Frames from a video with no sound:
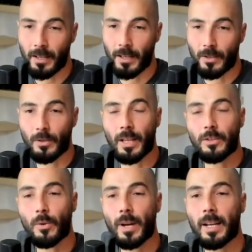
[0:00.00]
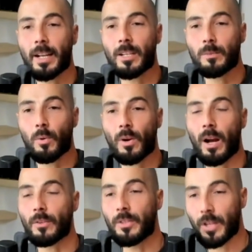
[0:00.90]
So let's go ahead and explore how
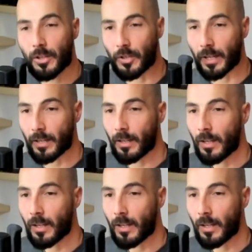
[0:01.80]
nudging,